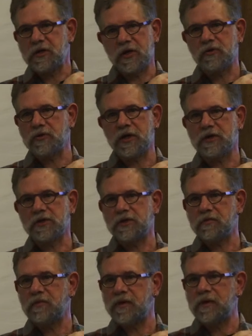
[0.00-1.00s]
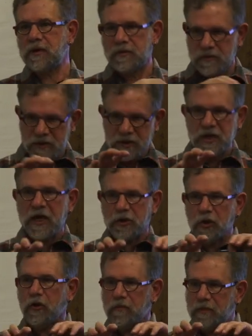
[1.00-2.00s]
to the other tests. It would be a
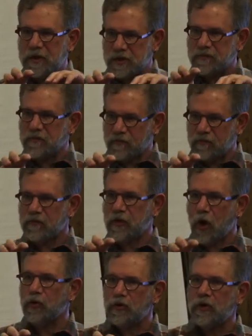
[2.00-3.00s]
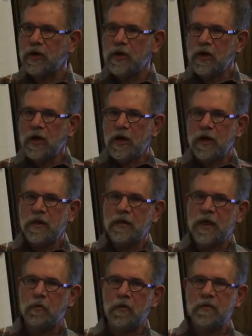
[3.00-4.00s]
standalone piece of code
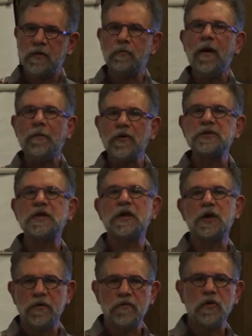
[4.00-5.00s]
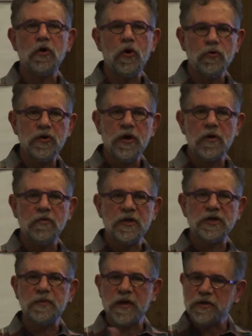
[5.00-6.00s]
that would be representative of the code that I would
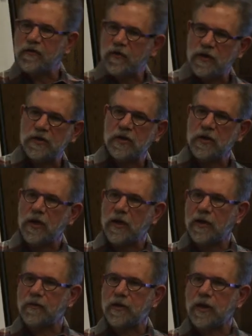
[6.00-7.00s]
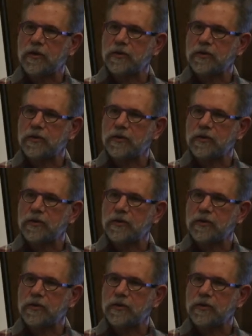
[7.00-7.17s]
expect to find in the client application.